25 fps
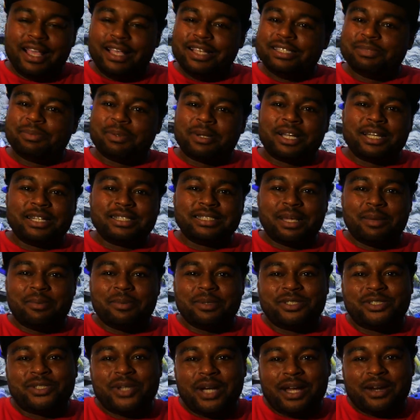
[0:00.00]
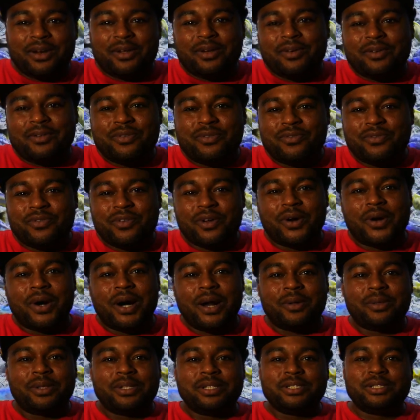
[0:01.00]
It's because I've been trying to figure
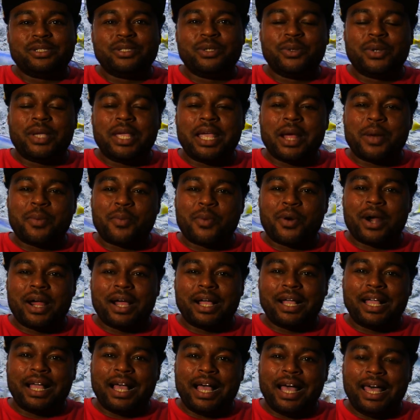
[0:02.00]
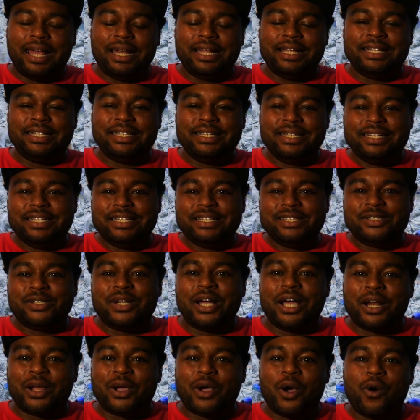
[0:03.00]
out this new camera I got and
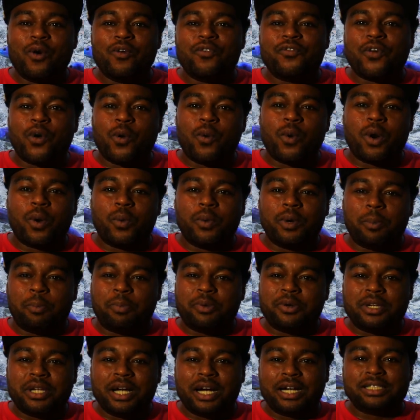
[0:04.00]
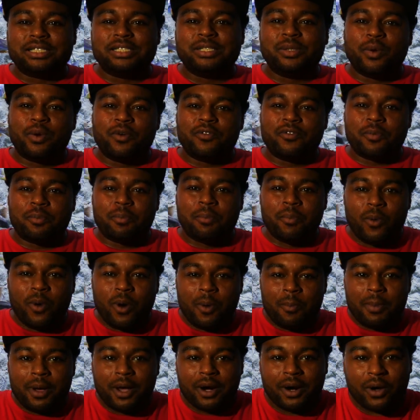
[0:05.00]
trying to go forward with production with a
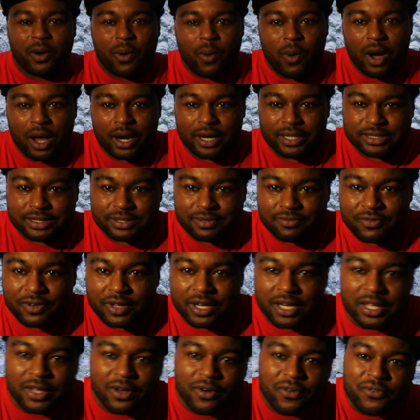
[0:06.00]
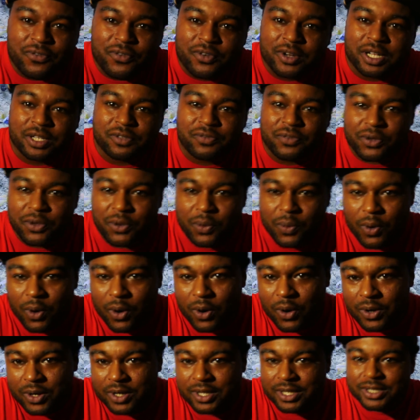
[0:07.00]
more better quality video footage for you
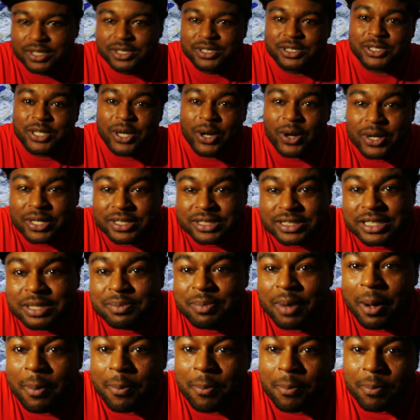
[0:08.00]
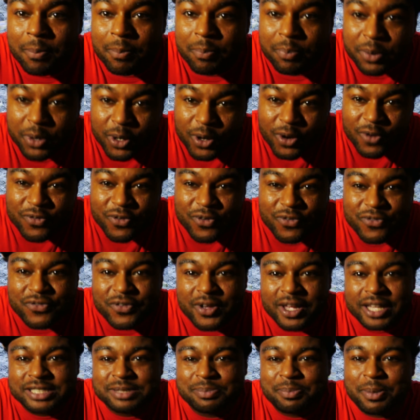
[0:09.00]
all, so y'all can see my beautiful
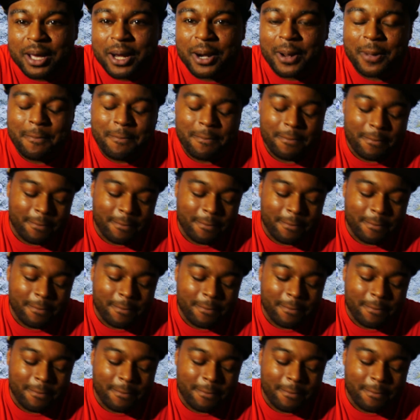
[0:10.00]
face better.